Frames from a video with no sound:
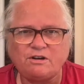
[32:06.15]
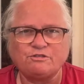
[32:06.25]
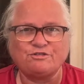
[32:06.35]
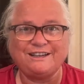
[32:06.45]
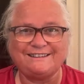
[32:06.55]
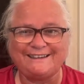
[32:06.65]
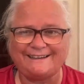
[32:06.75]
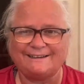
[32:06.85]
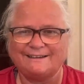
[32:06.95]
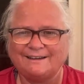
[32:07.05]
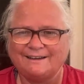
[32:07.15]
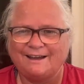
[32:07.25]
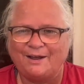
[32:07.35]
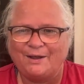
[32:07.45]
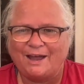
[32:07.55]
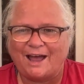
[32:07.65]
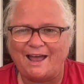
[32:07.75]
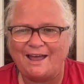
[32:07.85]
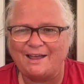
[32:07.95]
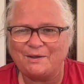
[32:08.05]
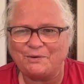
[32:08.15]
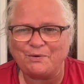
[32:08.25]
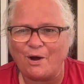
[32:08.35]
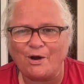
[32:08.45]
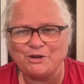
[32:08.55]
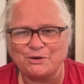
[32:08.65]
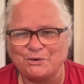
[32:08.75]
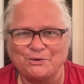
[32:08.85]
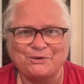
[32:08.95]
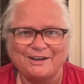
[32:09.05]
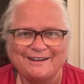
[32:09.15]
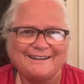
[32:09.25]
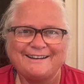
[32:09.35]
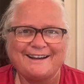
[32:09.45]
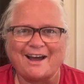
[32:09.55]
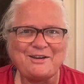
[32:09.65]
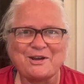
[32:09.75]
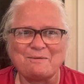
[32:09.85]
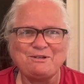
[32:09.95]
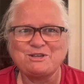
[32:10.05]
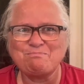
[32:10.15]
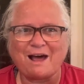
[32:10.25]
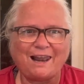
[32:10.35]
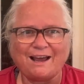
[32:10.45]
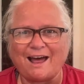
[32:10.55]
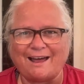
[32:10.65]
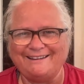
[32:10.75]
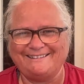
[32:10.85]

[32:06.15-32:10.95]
Really? Who are you? Are you coming to Malaga?